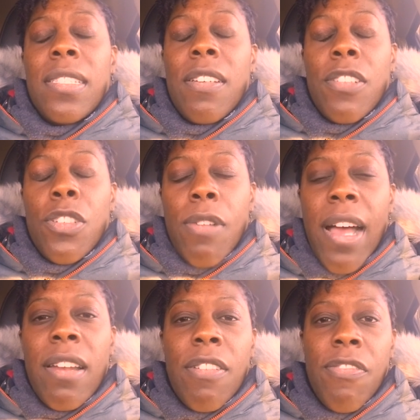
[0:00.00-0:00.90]
to
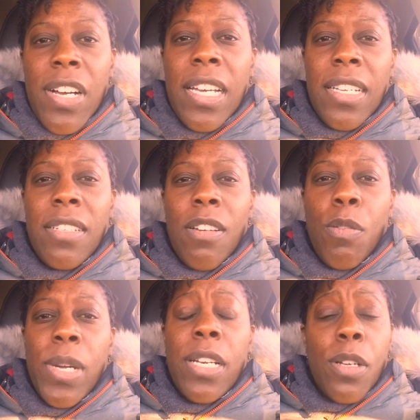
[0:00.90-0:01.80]
try to find a
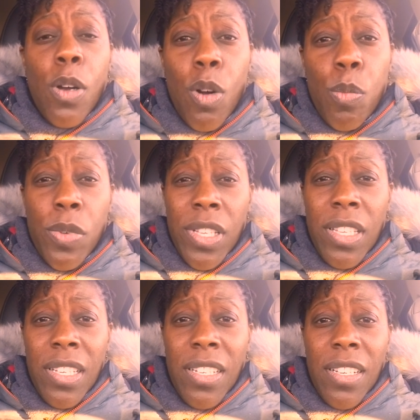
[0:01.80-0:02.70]
way to cope with
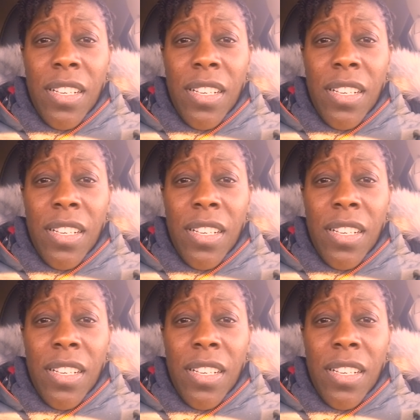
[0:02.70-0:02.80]
it,